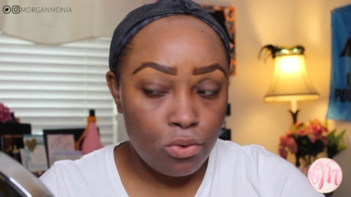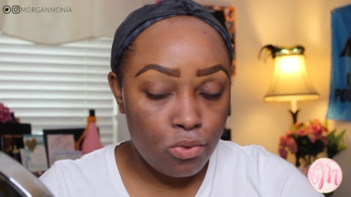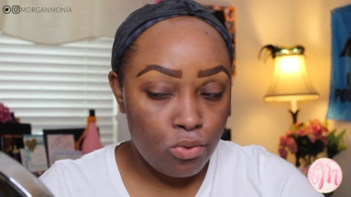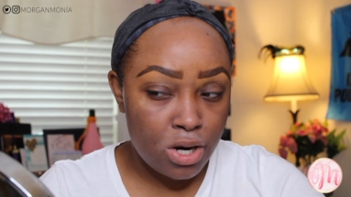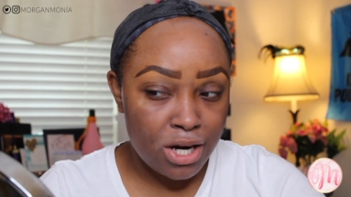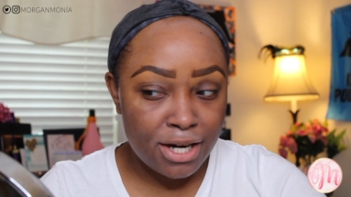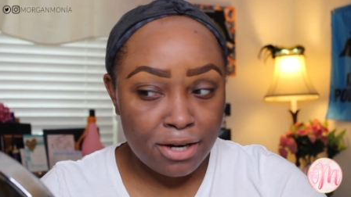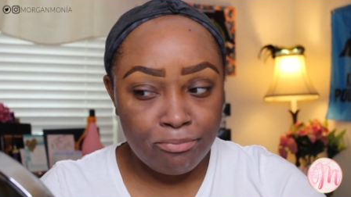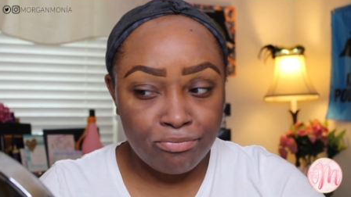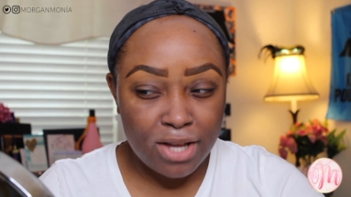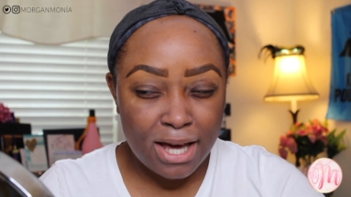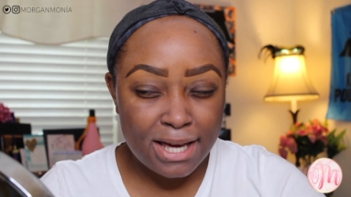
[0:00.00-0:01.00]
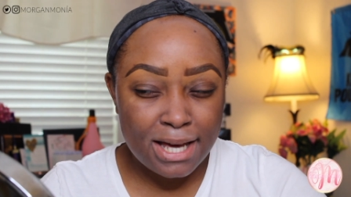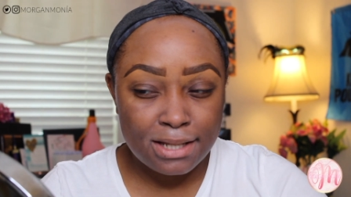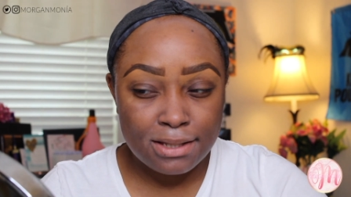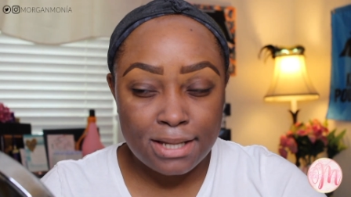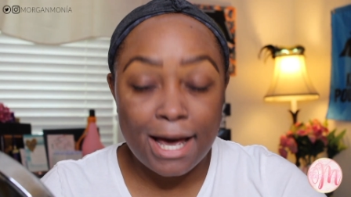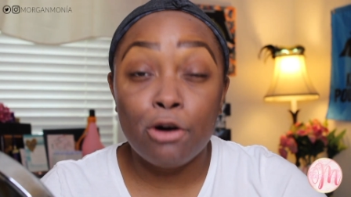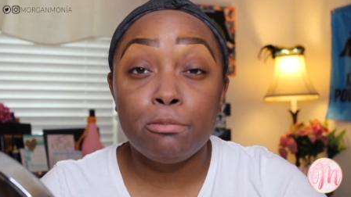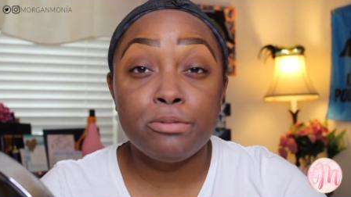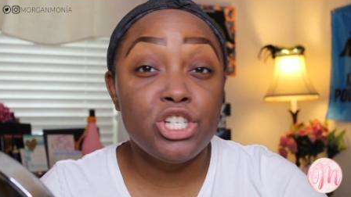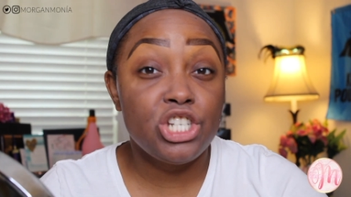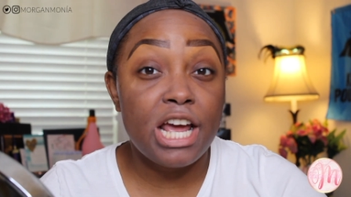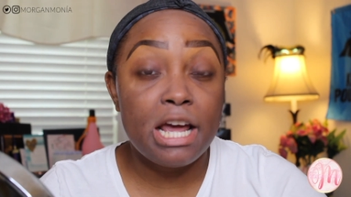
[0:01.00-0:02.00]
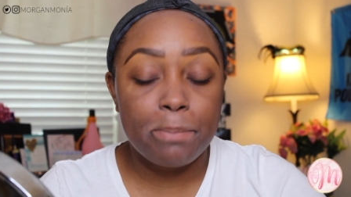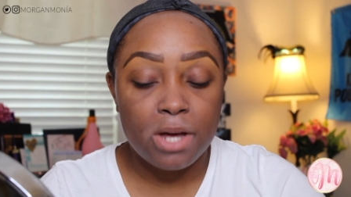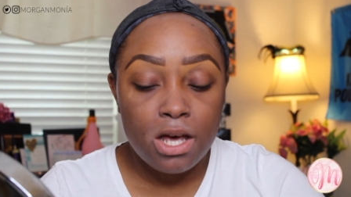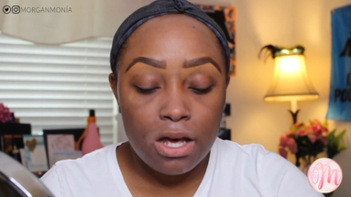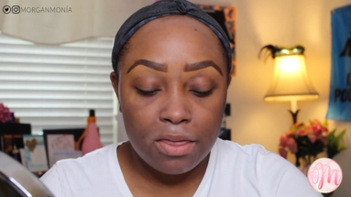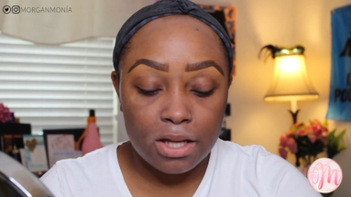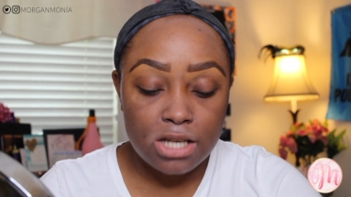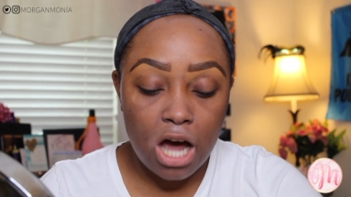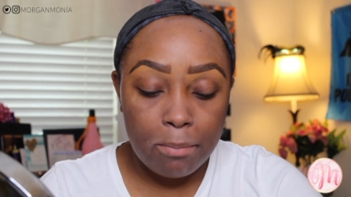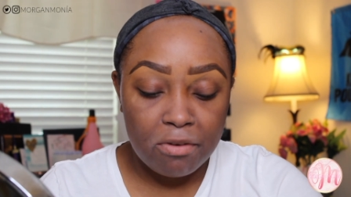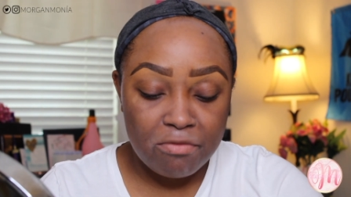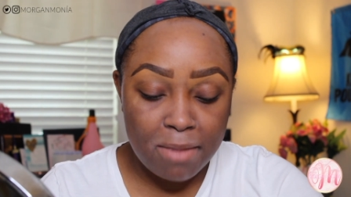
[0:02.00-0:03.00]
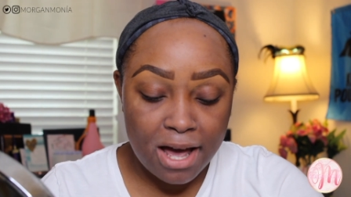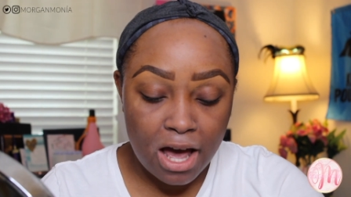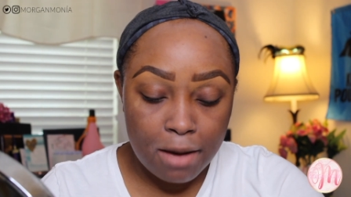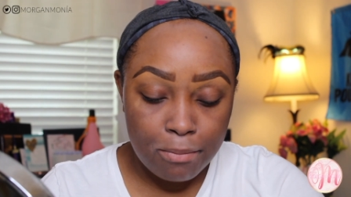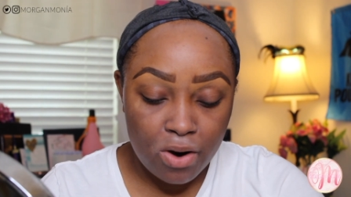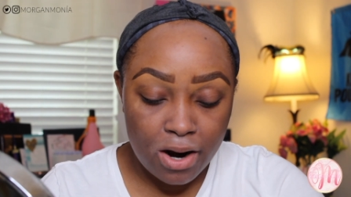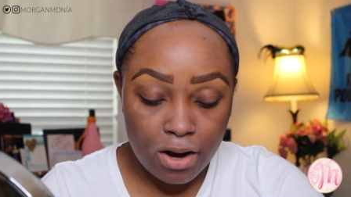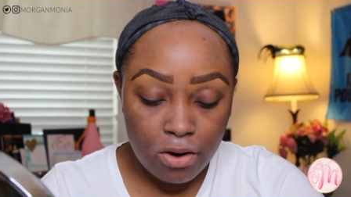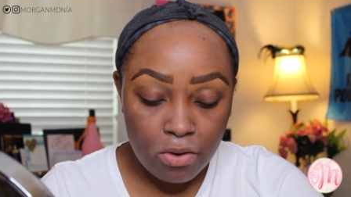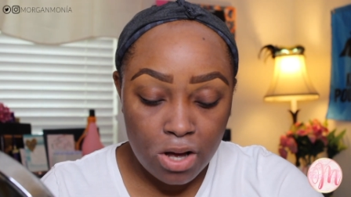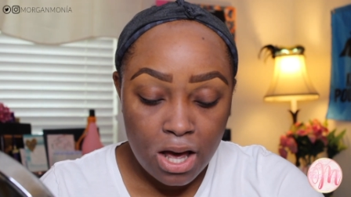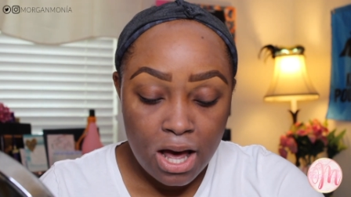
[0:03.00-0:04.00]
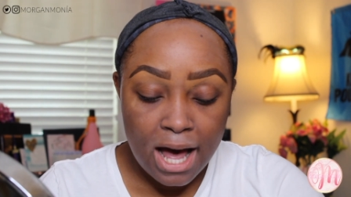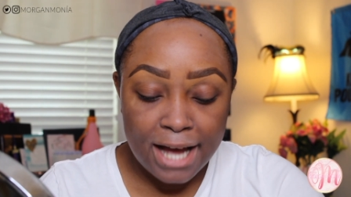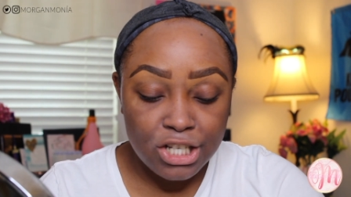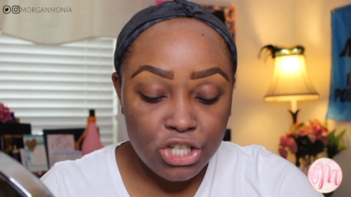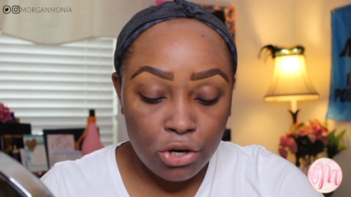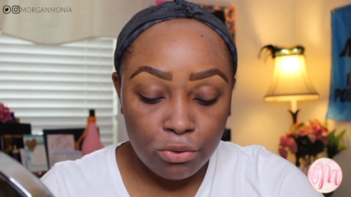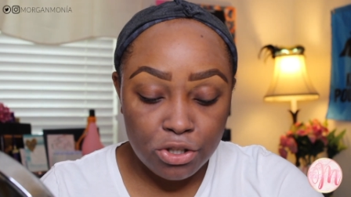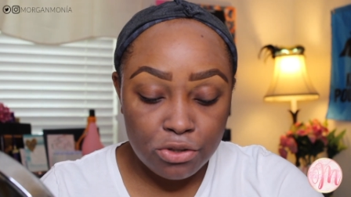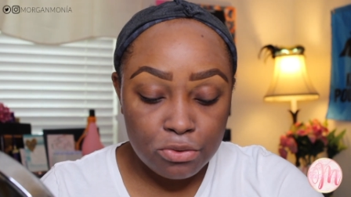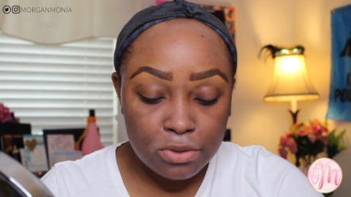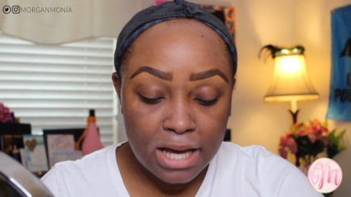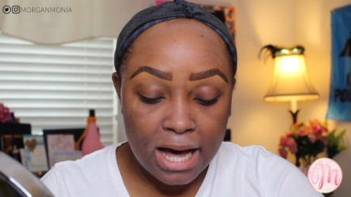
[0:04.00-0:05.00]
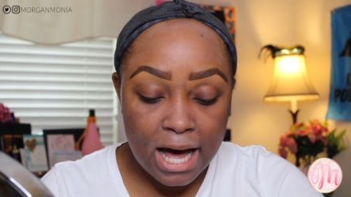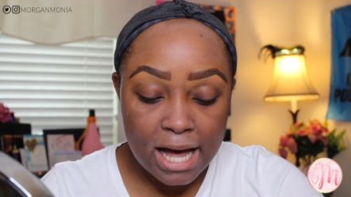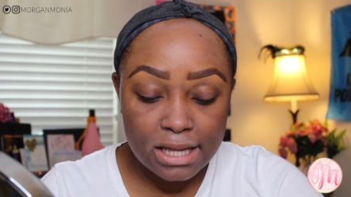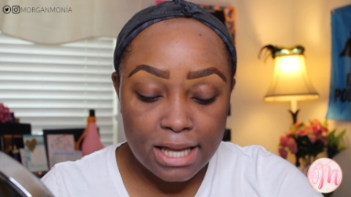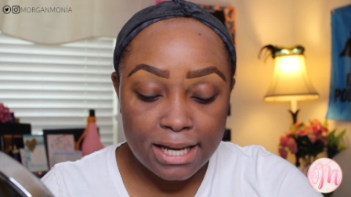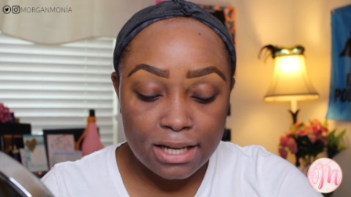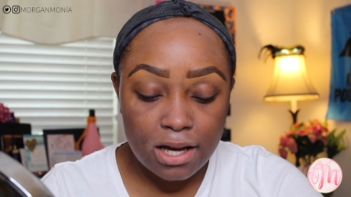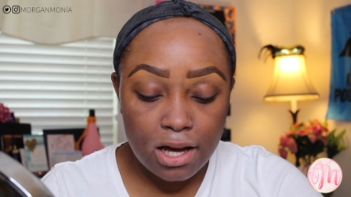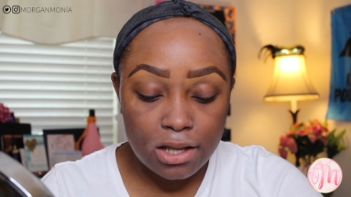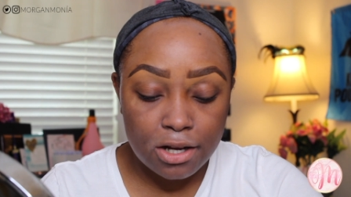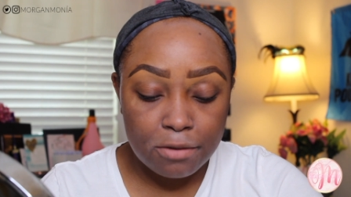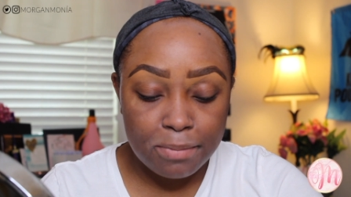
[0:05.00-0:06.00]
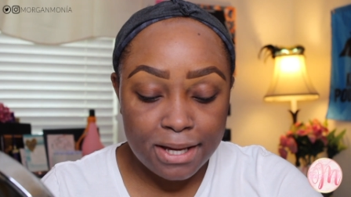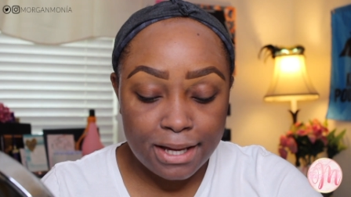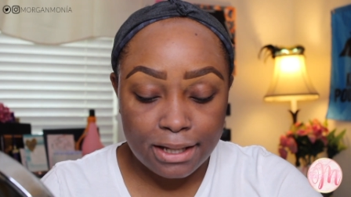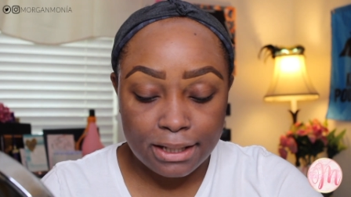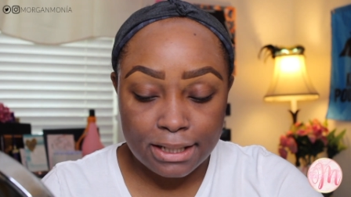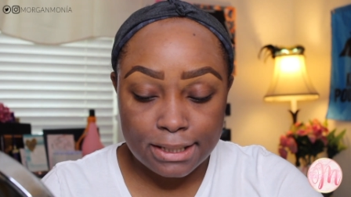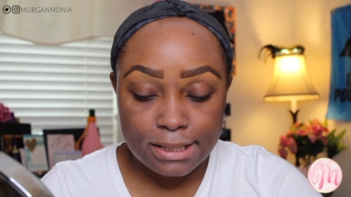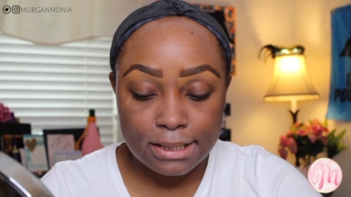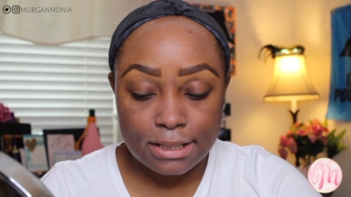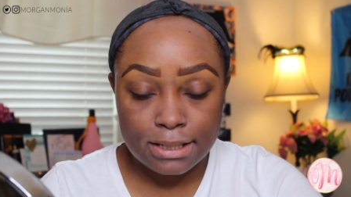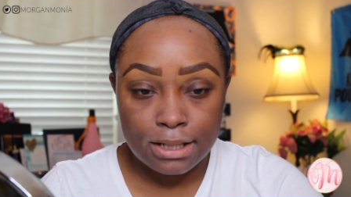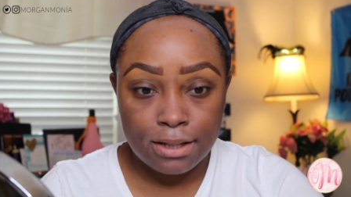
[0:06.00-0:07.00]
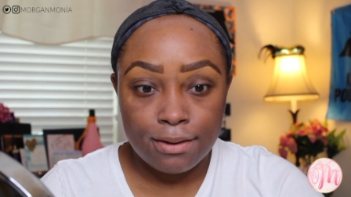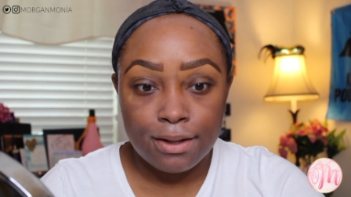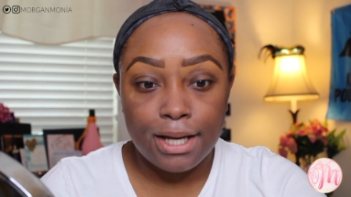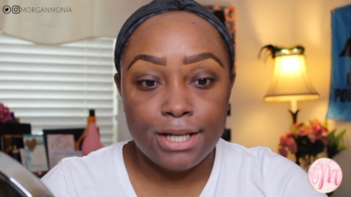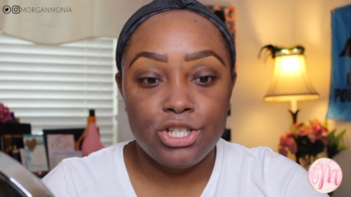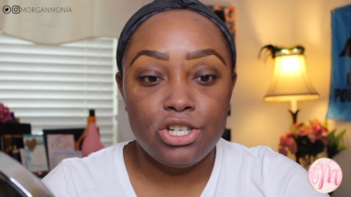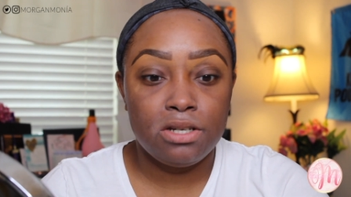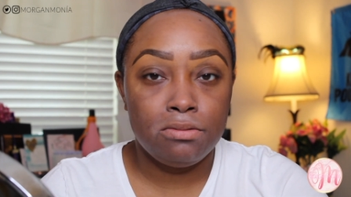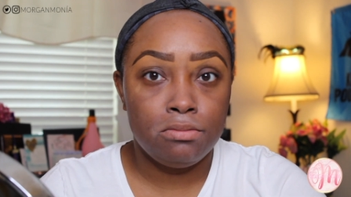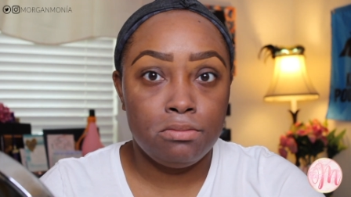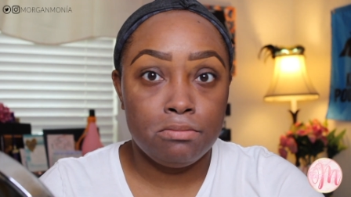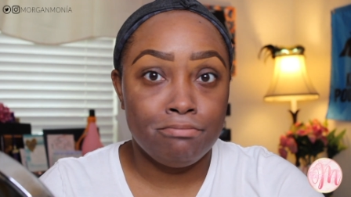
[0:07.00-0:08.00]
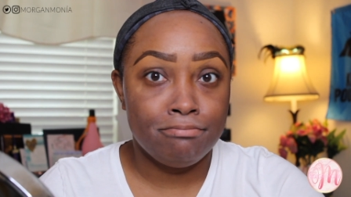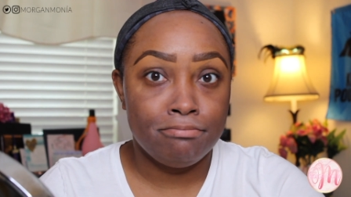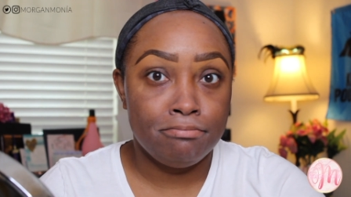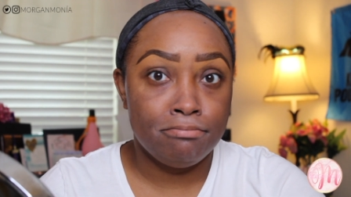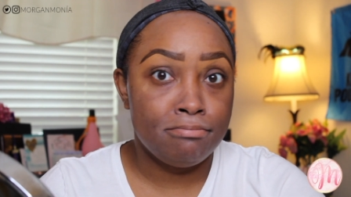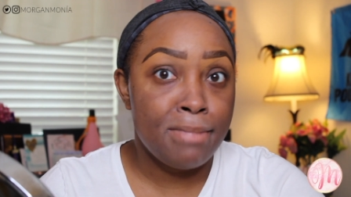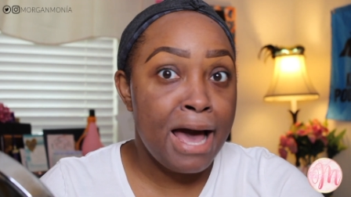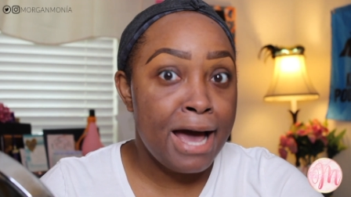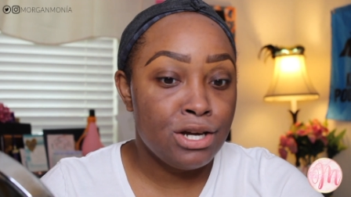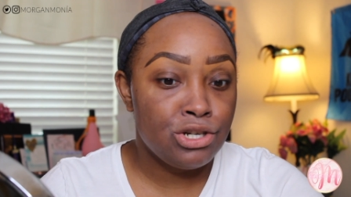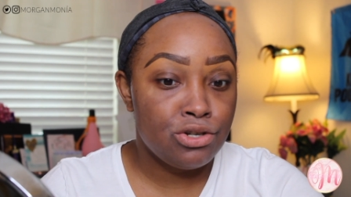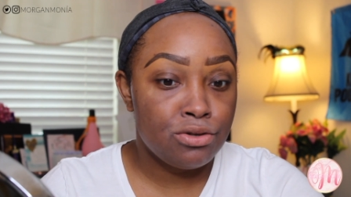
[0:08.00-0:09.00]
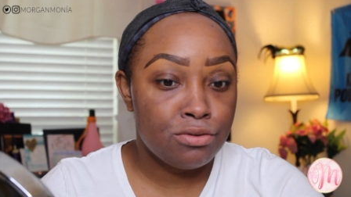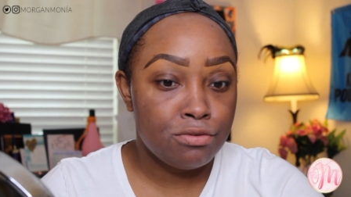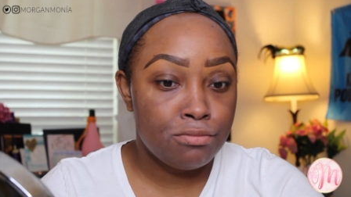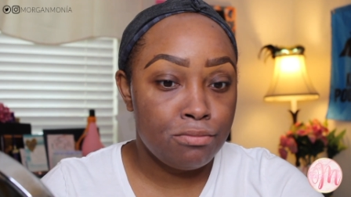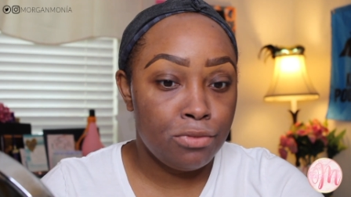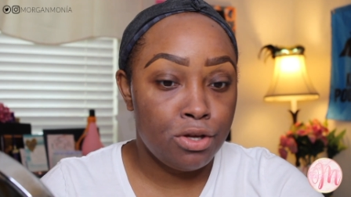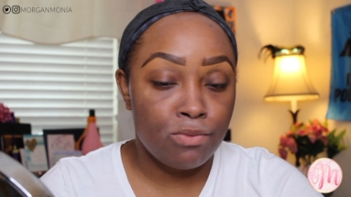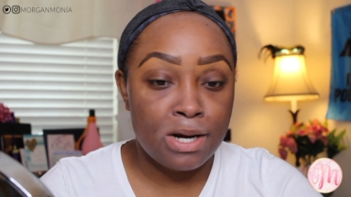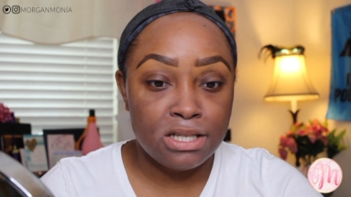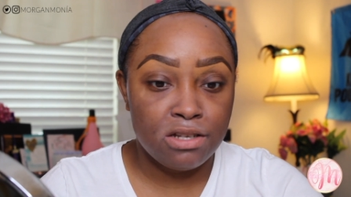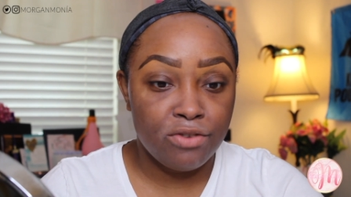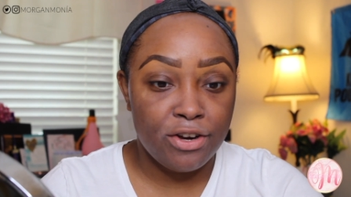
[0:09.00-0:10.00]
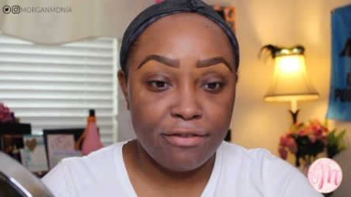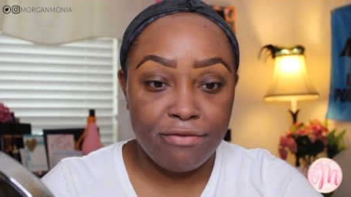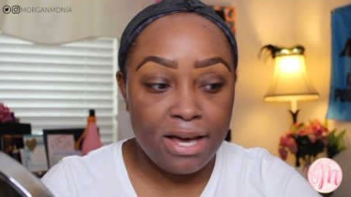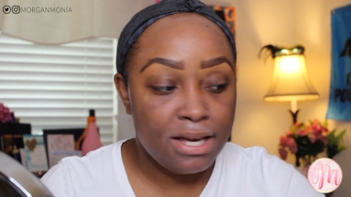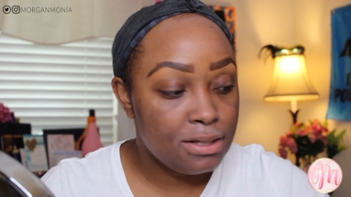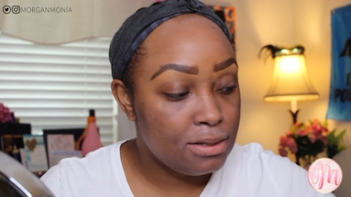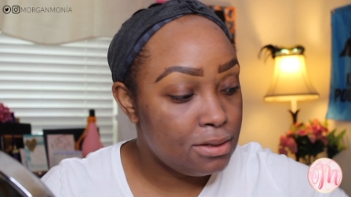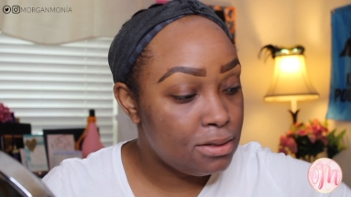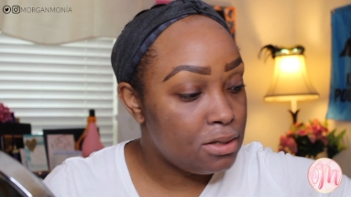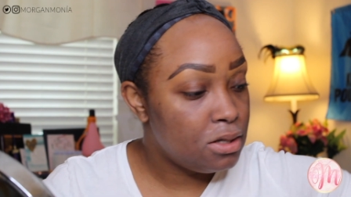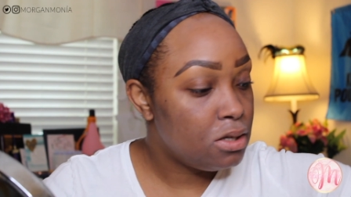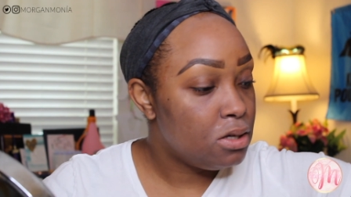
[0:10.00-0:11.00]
or I guess help shape the top of my eyebrow. I don't use a highlight color because it should match the rest of your face.